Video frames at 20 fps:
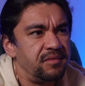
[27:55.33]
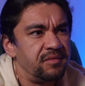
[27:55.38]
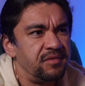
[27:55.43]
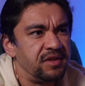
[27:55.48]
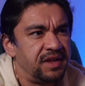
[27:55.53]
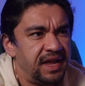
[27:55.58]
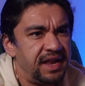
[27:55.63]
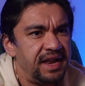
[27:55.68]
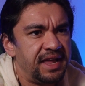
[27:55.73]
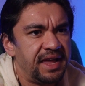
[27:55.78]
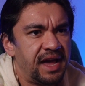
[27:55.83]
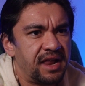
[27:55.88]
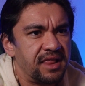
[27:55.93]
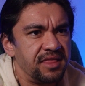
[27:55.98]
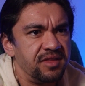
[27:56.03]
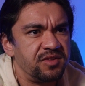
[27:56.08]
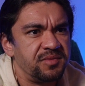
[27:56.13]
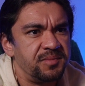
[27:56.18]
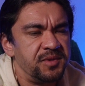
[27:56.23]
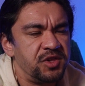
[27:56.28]
getting out of
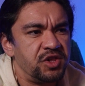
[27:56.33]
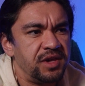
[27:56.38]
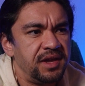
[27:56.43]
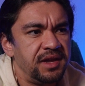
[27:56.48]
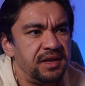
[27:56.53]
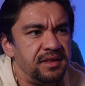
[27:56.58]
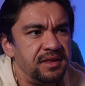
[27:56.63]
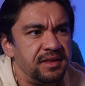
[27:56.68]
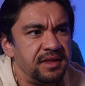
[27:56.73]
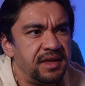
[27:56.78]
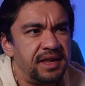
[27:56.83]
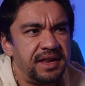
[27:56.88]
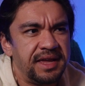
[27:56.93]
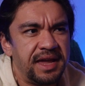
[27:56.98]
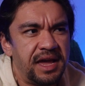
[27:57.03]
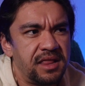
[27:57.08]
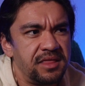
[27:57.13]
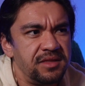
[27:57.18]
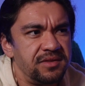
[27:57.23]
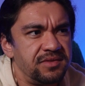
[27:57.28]
this machine, getting
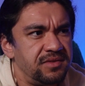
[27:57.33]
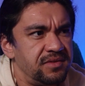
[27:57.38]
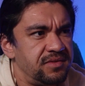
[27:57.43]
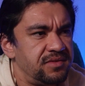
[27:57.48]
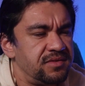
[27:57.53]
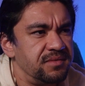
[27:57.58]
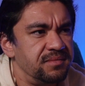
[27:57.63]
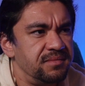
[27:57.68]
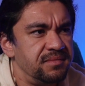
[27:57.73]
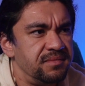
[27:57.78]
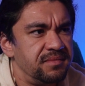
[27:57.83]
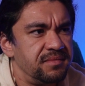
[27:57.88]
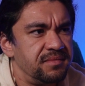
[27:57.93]
out of this system.